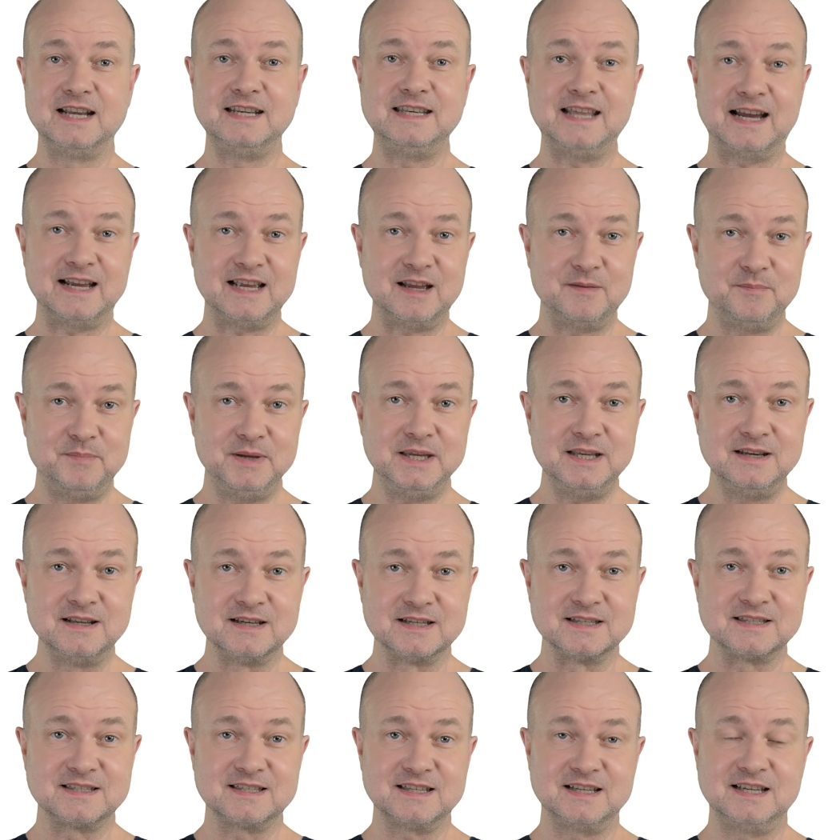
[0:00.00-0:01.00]

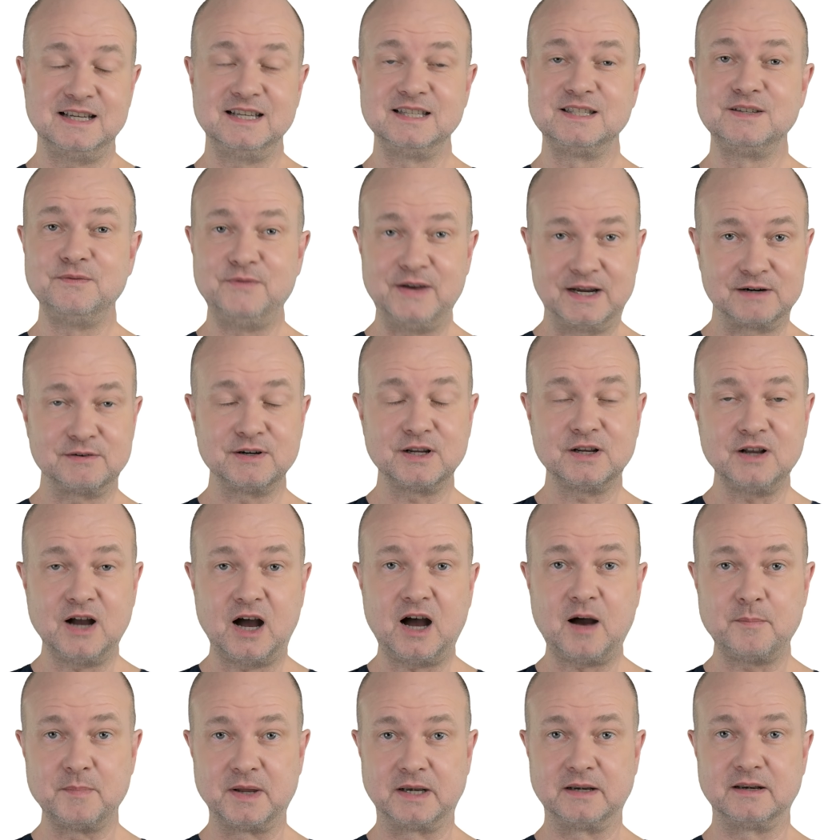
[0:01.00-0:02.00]
Diabetes is very
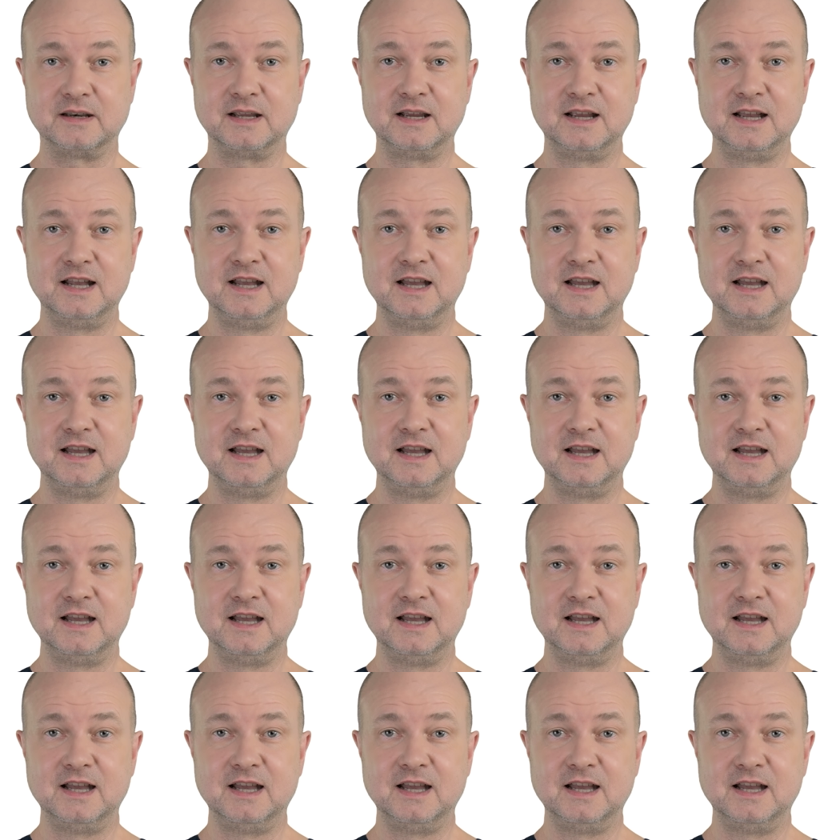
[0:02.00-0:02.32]
common.